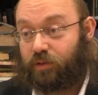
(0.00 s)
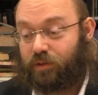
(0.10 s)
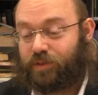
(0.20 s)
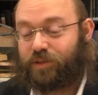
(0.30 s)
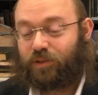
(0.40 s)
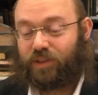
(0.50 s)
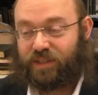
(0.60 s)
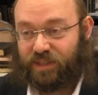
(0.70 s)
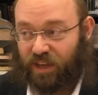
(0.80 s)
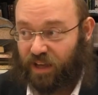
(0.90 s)
so he
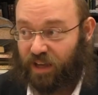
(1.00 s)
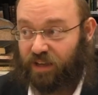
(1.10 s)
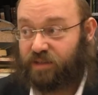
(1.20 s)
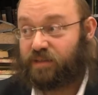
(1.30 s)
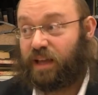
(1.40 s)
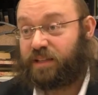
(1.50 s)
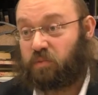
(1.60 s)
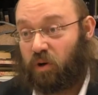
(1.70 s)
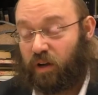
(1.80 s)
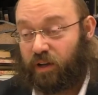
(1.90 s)
says that's
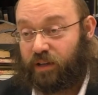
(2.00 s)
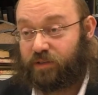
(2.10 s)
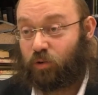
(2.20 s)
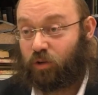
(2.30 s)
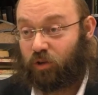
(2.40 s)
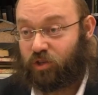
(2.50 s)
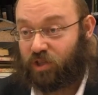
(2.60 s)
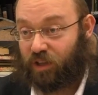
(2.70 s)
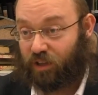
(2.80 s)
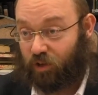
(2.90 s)
why it's called
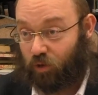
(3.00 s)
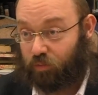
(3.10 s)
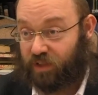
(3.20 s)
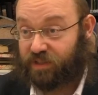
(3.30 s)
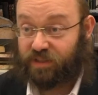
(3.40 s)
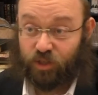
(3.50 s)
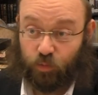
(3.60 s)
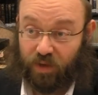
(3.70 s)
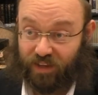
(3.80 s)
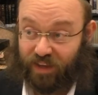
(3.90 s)
Koshel Aliyot. Because
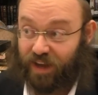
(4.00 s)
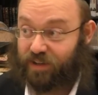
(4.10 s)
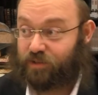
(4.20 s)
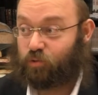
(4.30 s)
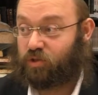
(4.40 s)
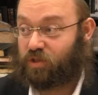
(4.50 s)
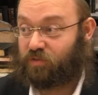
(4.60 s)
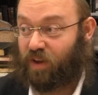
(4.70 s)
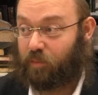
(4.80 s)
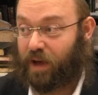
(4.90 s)
Tishbi Eitan is Kushis
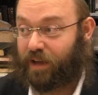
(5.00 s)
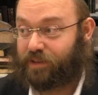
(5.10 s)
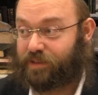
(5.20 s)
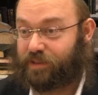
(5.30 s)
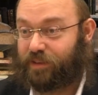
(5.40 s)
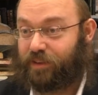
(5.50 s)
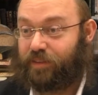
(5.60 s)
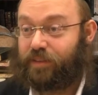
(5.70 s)
Vabayis. Let them.